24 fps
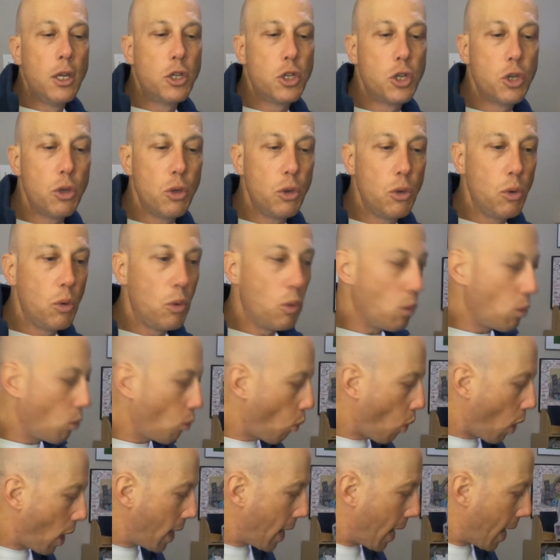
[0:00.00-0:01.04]
to
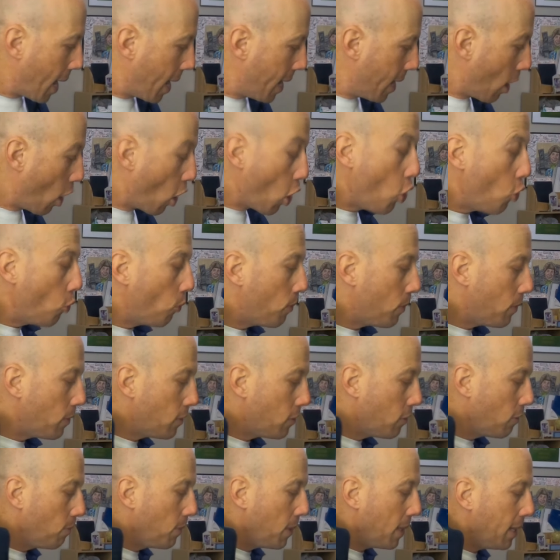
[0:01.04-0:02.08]
what I hope
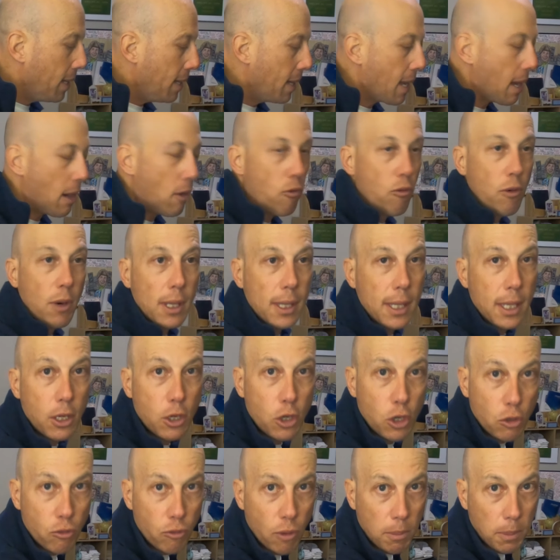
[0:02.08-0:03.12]
to be a really
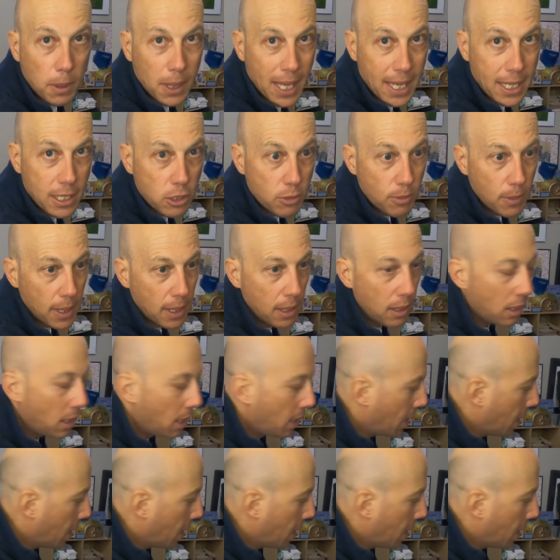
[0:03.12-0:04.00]
good replacement.